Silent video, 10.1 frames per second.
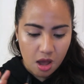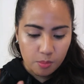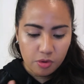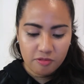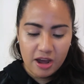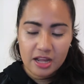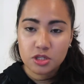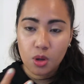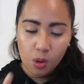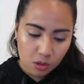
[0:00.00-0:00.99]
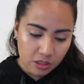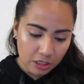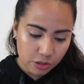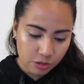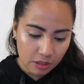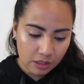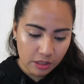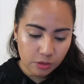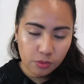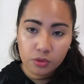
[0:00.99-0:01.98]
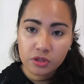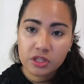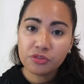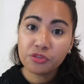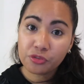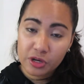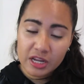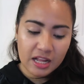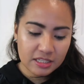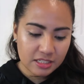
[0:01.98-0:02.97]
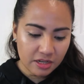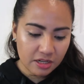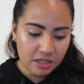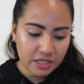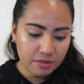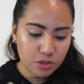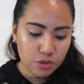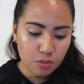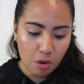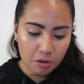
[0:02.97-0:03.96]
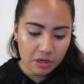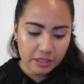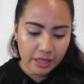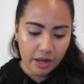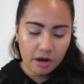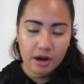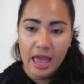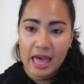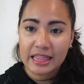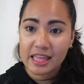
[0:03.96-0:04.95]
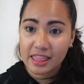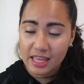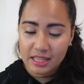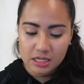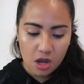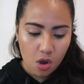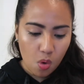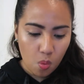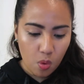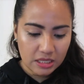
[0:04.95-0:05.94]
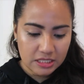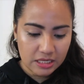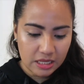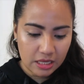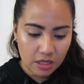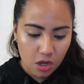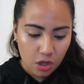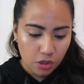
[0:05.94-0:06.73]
provides all natural and cruelty-free alternatives to oral care and teeth whitening.